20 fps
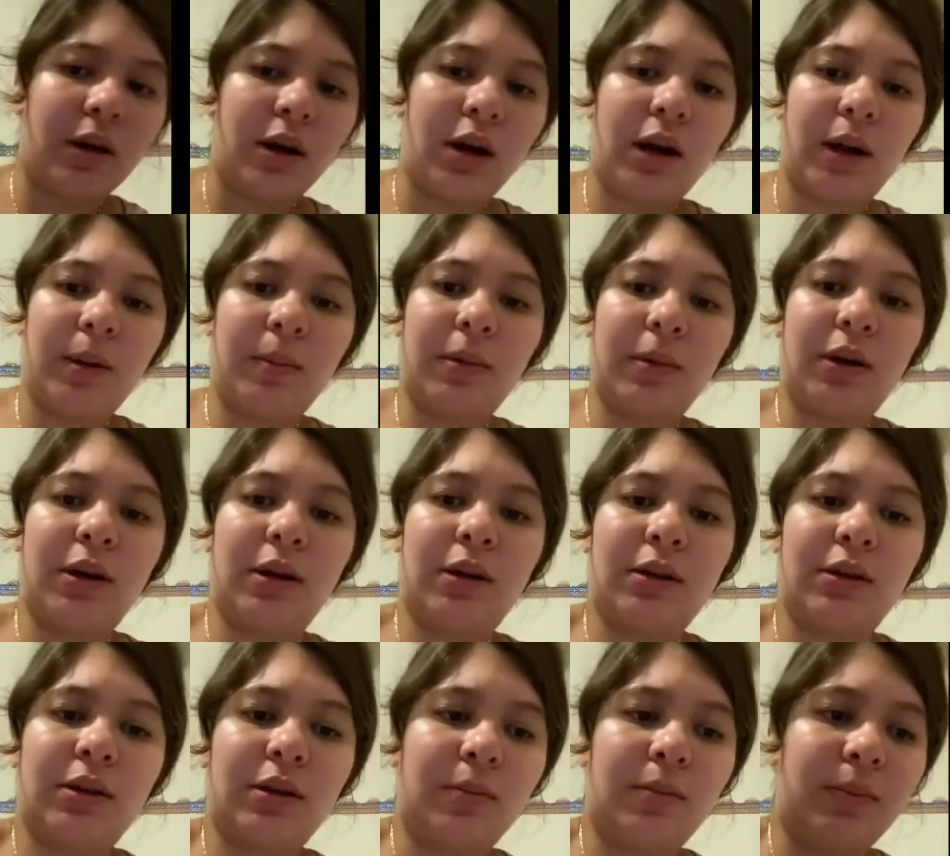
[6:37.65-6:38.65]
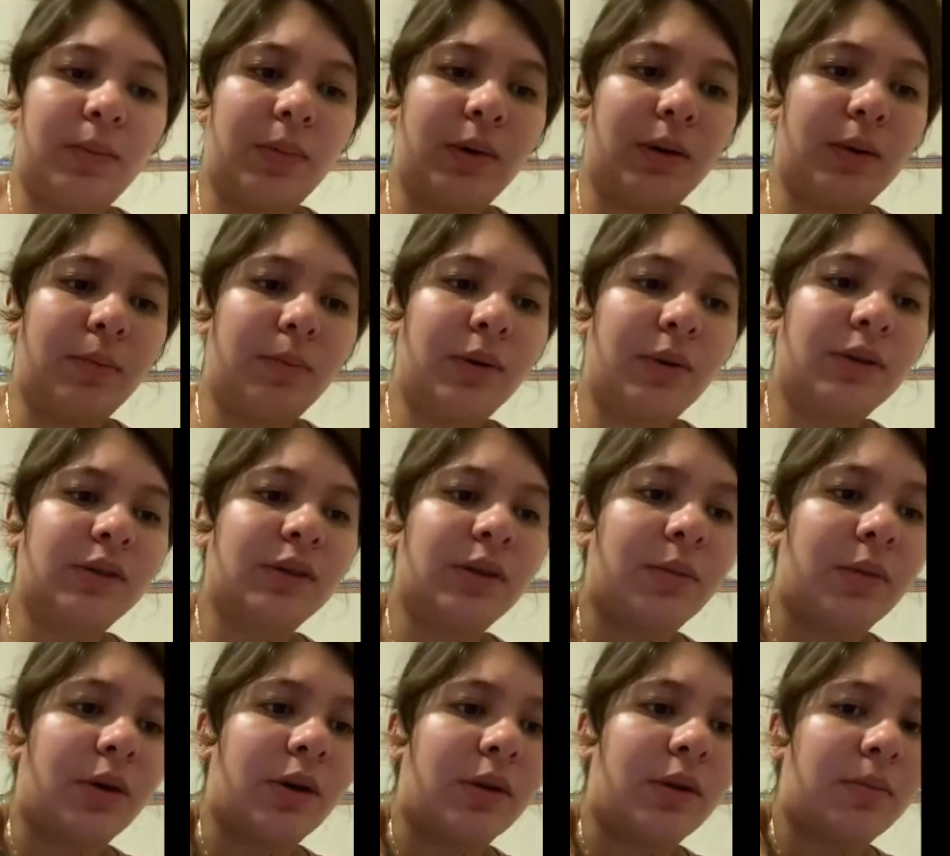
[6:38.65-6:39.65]
I'm gonna put
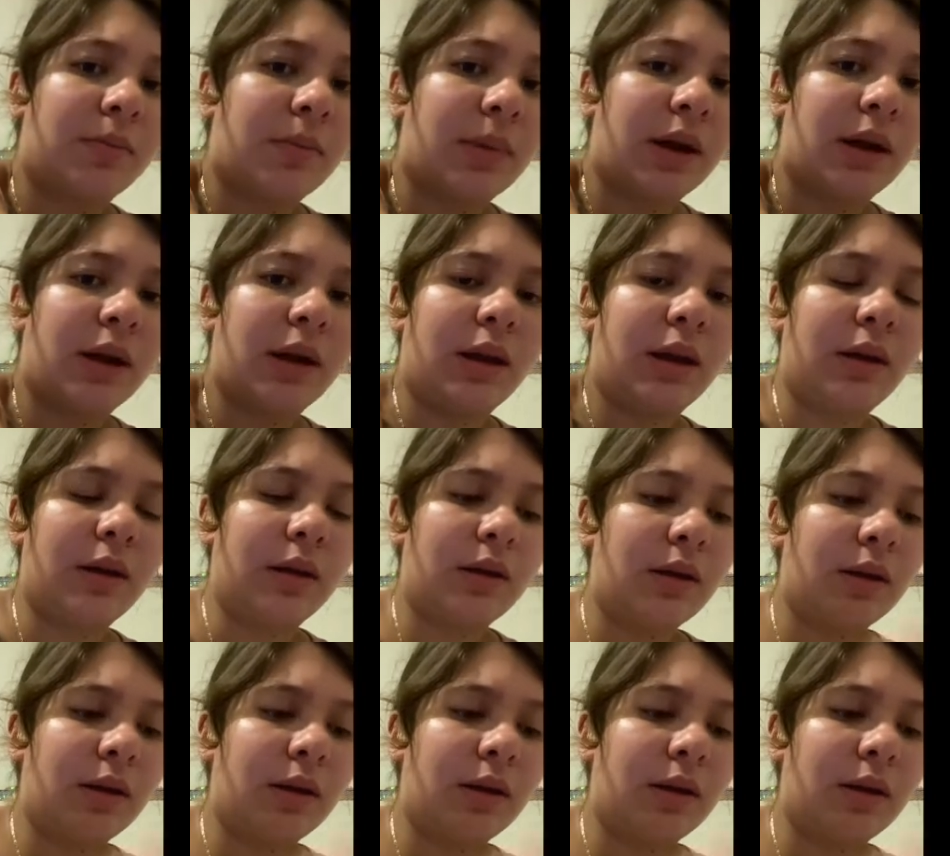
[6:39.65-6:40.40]
some on my